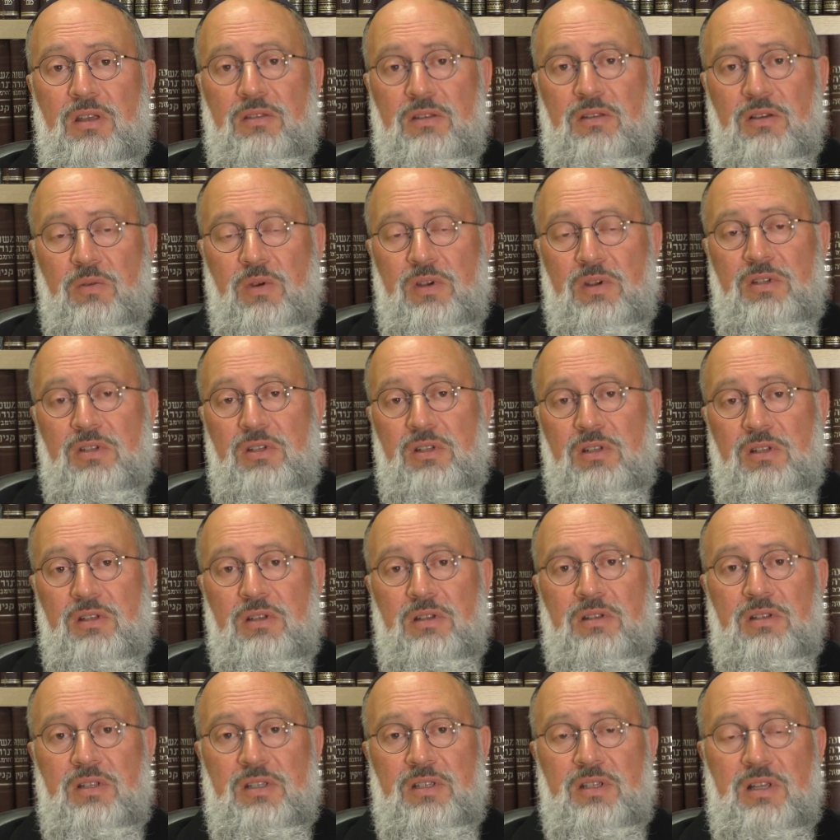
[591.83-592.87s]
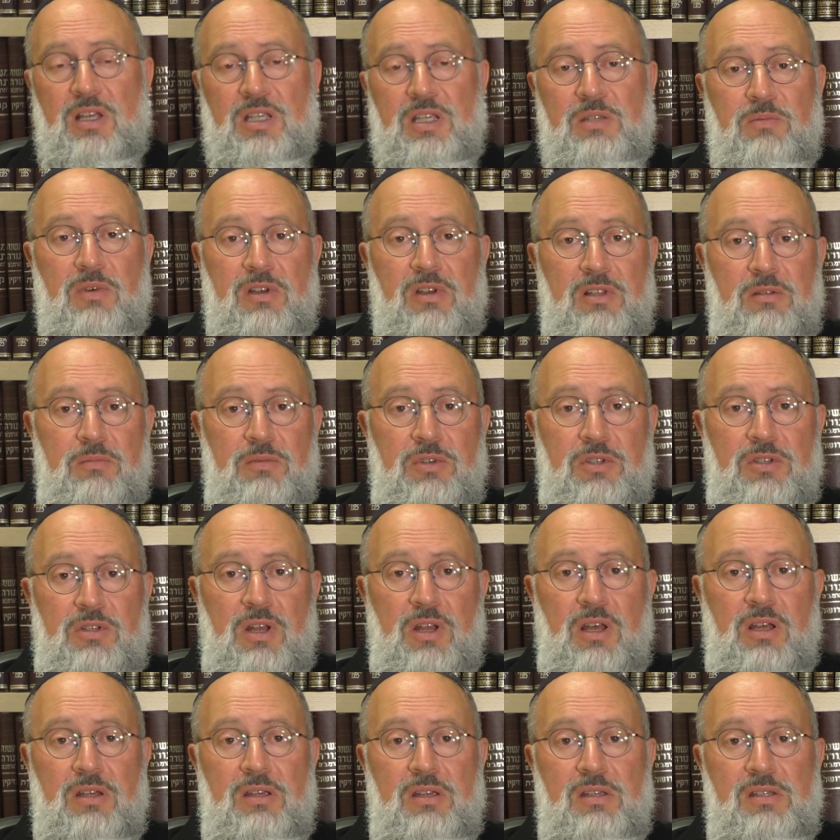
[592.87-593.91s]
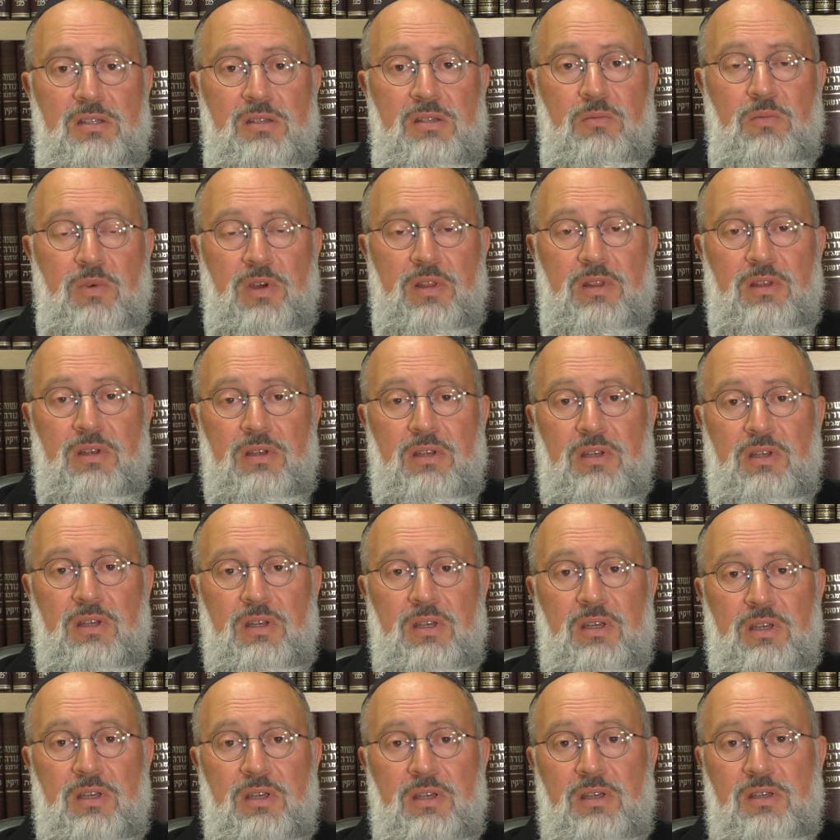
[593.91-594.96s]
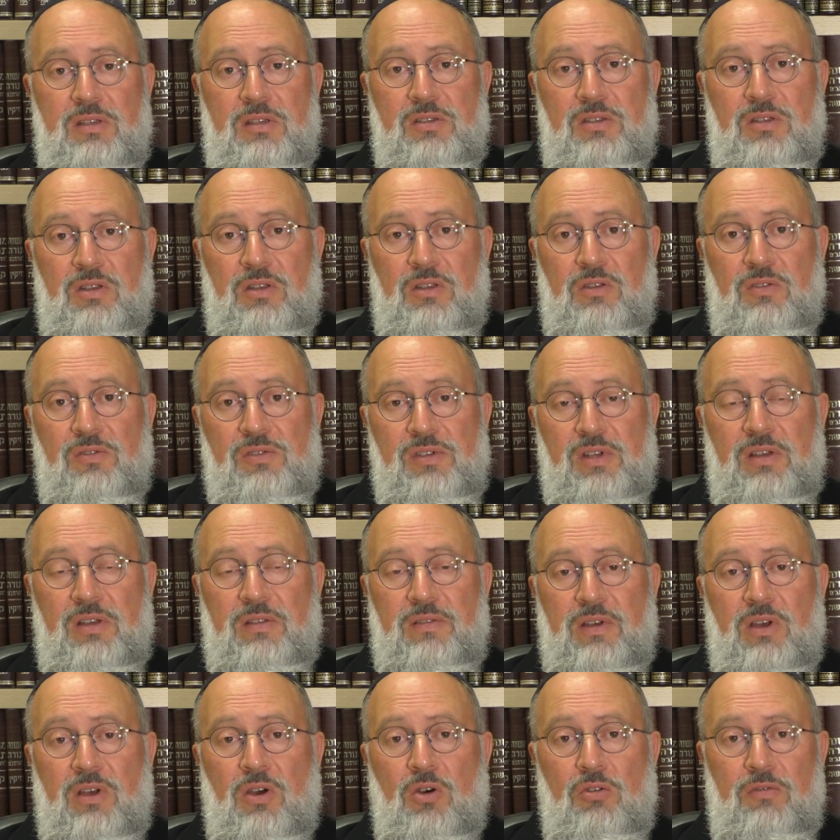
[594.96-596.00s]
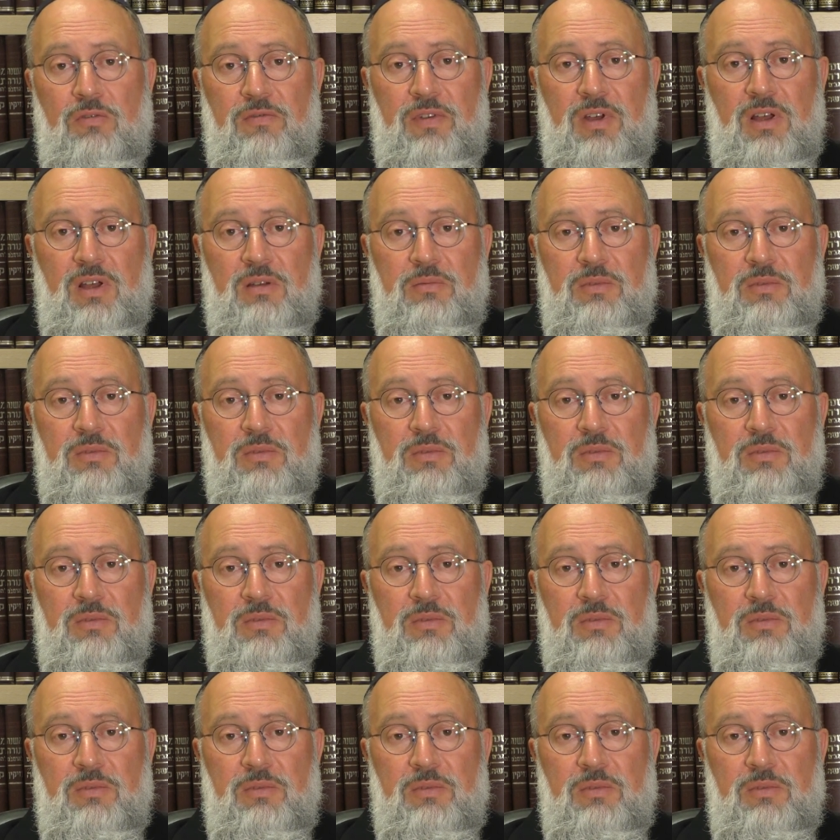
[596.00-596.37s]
The question discussed by the Mishnah is whether he is Yosef Hova,